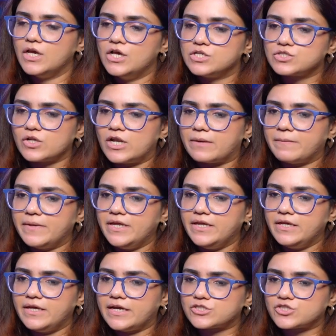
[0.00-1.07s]
So let
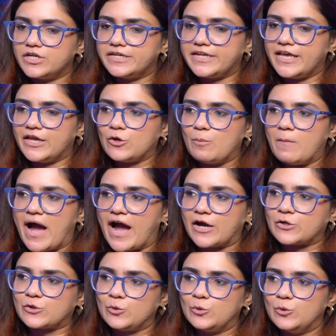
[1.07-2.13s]
me actually take you
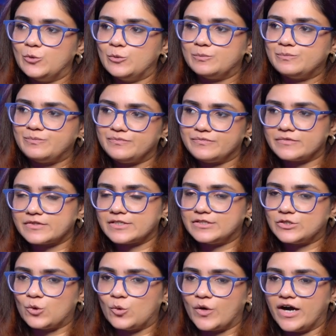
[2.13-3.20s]
back to
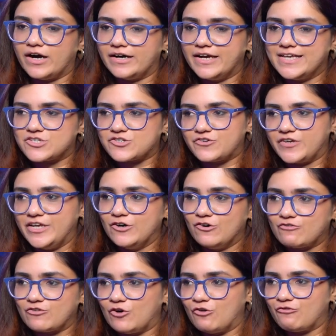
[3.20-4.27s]
thoda history
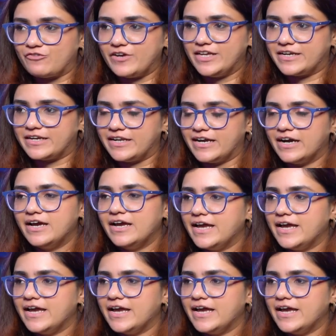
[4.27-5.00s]
of coffee in India.